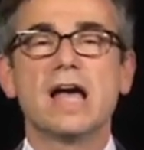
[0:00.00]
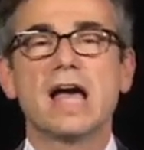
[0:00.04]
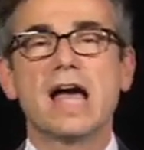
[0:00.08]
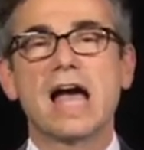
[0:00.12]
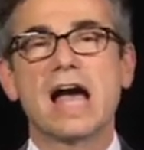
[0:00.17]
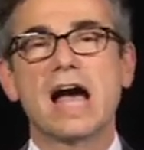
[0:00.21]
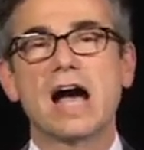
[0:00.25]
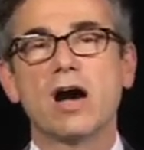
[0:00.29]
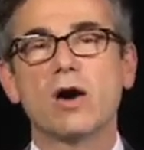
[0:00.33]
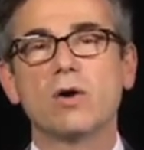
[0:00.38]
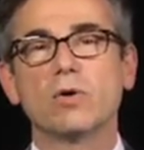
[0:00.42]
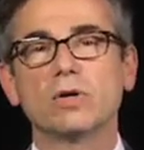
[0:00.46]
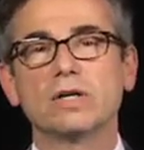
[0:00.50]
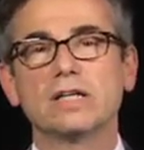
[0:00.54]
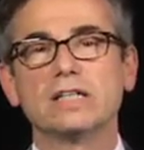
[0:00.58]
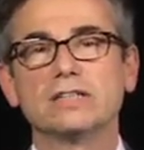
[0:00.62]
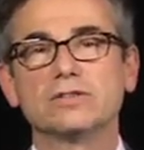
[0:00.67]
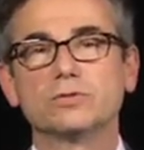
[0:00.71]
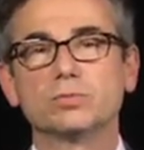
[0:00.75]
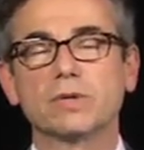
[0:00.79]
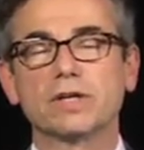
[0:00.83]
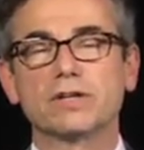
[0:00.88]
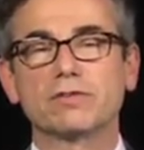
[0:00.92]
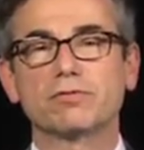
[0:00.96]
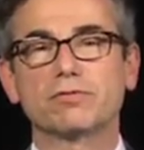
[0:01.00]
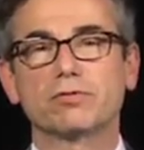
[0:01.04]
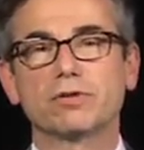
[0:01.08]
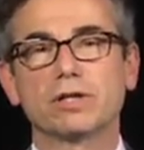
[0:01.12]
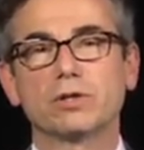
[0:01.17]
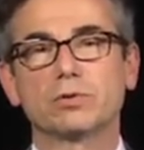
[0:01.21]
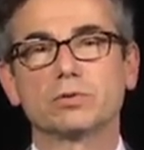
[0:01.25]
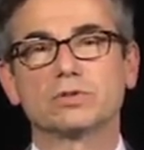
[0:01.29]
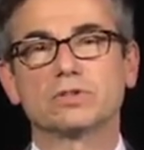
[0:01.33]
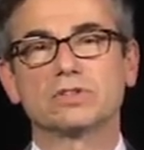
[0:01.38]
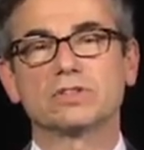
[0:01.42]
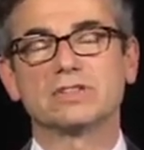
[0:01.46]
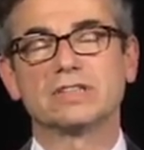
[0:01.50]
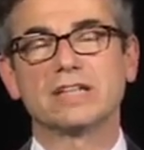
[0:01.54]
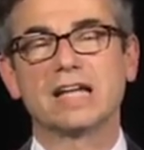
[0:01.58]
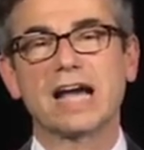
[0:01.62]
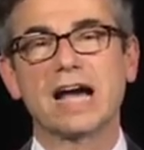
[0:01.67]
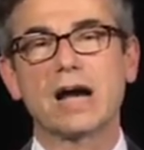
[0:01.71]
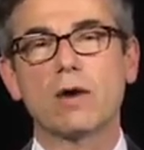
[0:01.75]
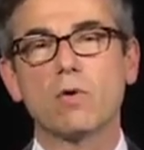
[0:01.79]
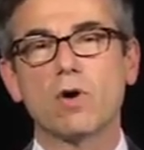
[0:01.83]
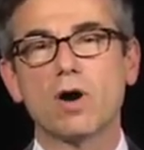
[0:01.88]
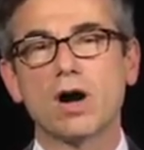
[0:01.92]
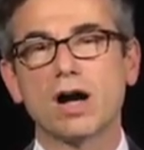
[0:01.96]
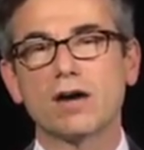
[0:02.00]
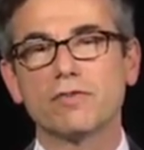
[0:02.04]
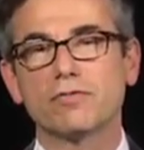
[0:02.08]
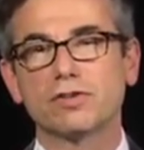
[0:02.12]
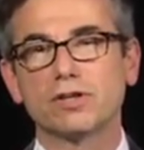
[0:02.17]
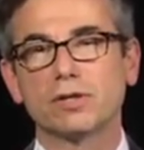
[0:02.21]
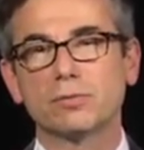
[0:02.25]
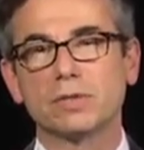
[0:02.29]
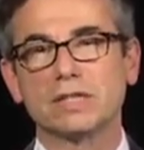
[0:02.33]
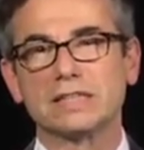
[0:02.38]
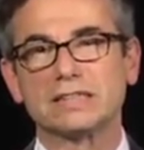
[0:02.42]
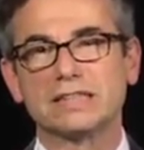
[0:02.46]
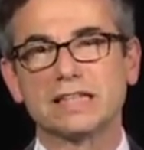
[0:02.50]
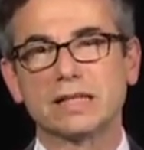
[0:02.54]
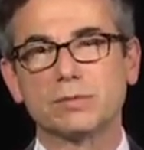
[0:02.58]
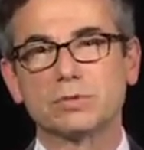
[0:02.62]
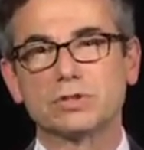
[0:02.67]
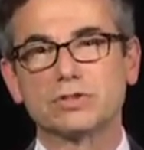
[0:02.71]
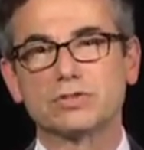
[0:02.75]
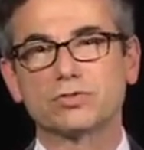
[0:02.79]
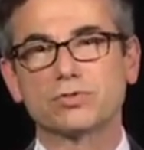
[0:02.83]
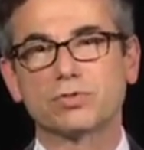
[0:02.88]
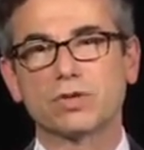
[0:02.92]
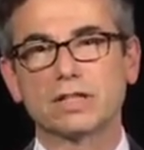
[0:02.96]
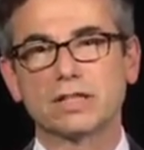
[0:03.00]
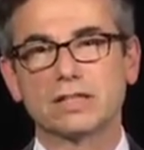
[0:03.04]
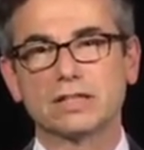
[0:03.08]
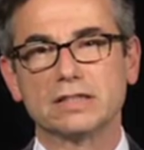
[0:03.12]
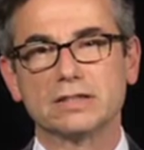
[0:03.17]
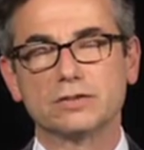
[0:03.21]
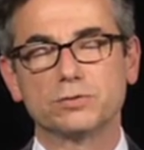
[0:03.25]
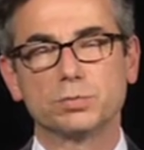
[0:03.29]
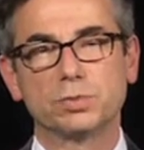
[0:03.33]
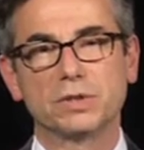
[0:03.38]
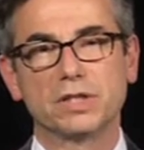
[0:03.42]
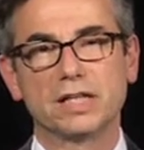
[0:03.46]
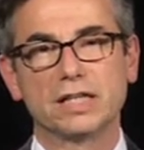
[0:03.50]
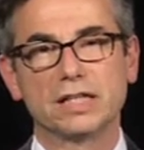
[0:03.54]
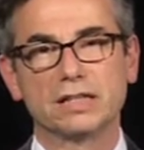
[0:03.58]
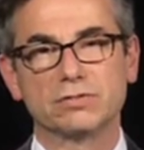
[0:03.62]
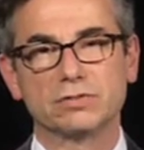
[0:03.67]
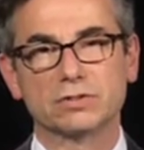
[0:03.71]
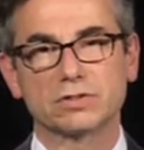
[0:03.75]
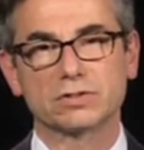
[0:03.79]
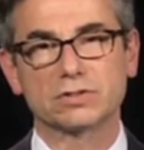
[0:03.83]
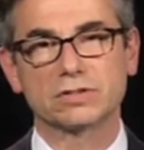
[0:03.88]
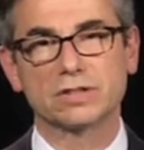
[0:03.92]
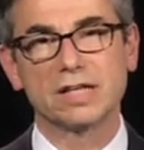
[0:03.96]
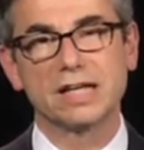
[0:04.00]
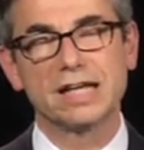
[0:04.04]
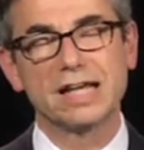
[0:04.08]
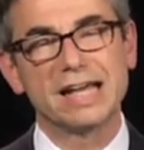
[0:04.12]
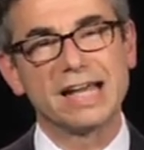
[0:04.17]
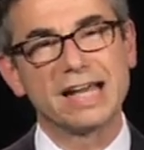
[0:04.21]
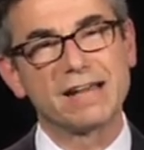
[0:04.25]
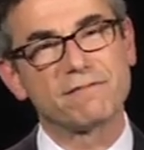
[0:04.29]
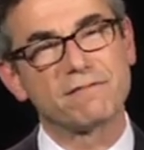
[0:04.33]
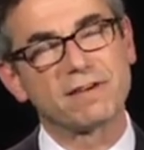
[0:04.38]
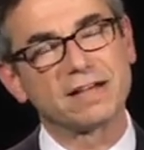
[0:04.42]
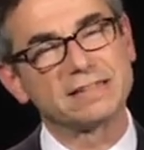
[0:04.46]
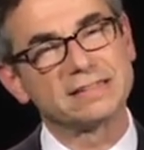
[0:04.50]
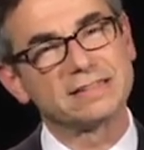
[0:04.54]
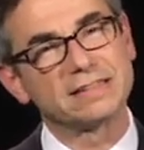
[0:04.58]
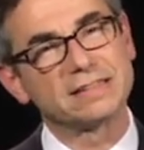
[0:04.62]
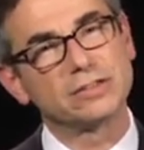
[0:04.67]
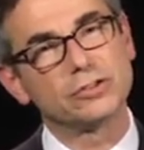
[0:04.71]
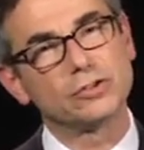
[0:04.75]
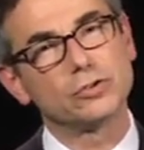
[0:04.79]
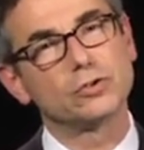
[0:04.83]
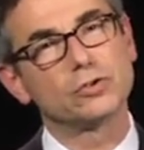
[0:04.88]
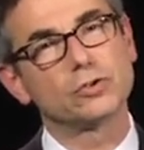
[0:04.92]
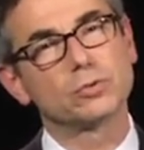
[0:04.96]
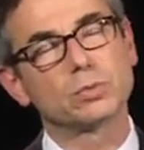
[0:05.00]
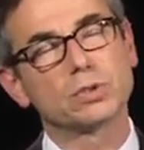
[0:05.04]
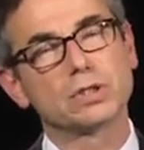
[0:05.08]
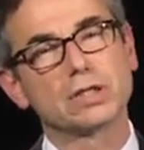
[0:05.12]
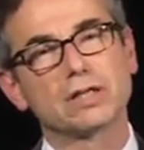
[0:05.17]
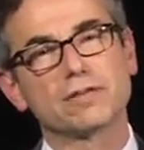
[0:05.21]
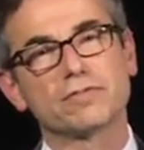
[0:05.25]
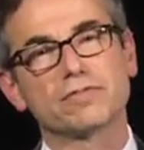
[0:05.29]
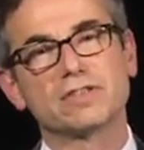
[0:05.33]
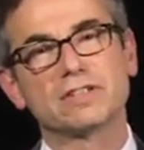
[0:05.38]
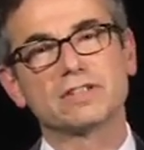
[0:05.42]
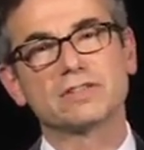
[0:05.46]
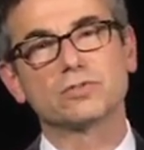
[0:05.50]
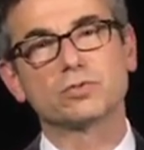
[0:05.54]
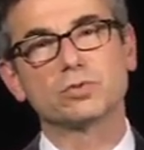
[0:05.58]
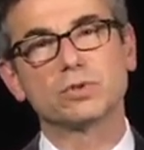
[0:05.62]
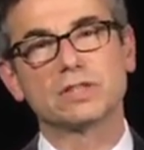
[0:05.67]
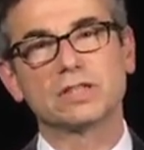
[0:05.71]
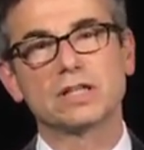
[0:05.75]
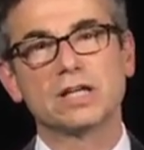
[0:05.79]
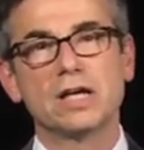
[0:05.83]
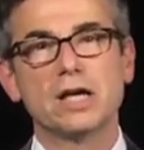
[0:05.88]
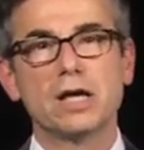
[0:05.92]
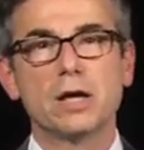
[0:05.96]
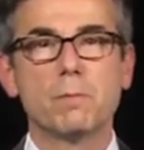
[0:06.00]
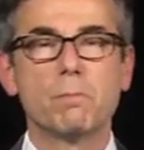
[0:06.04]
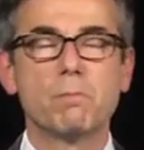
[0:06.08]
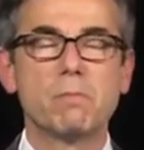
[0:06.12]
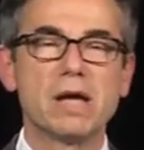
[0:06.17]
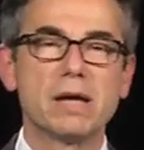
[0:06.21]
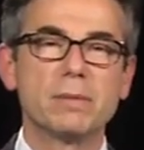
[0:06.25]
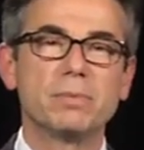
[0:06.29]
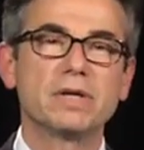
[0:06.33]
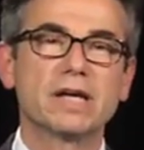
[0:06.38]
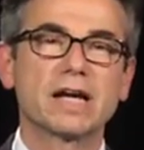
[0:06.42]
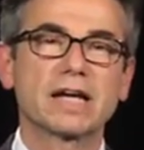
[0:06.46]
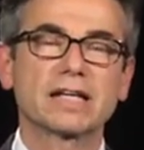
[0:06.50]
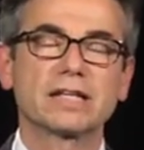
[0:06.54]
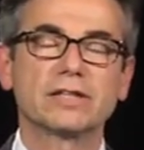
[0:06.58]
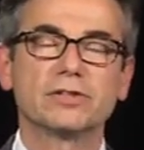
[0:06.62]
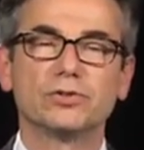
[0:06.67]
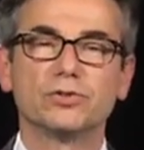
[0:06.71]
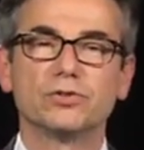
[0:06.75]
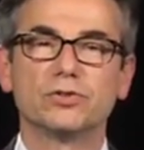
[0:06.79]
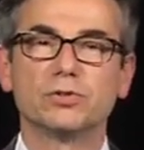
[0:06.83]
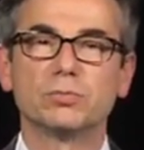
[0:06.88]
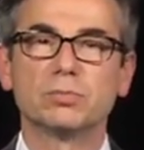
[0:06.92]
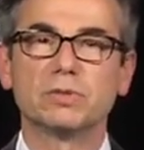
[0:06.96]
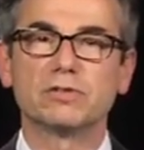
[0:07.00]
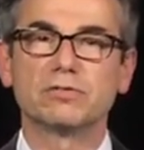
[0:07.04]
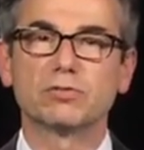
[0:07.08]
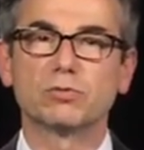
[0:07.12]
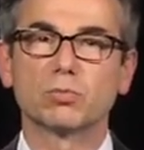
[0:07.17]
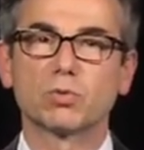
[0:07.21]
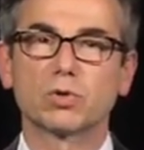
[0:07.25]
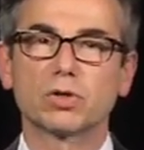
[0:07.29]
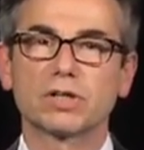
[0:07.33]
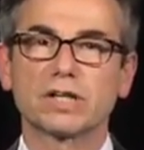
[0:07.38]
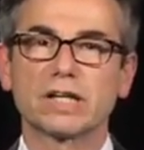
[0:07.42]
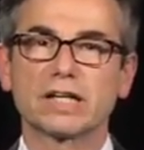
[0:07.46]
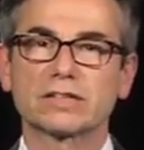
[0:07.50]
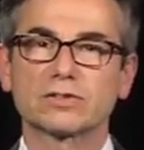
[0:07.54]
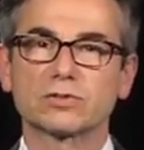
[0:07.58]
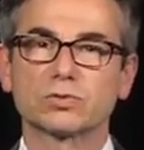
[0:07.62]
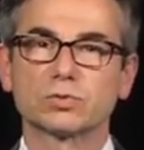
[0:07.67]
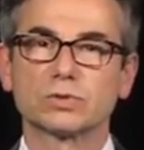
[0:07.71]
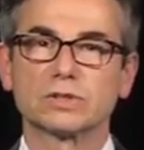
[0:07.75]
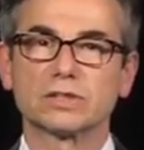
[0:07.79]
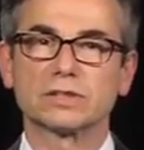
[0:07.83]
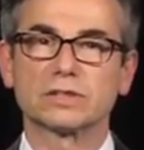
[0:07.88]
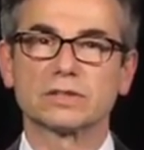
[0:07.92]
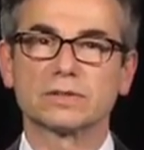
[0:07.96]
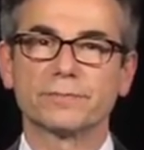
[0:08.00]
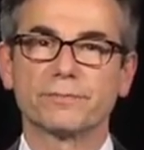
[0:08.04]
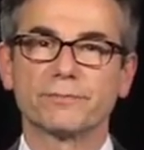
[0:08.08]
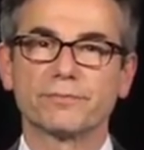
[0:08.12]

How is my frequency? How often am I demonstrating these behaviors? If I didn't do them enough this week, maybe I can do them even more next week.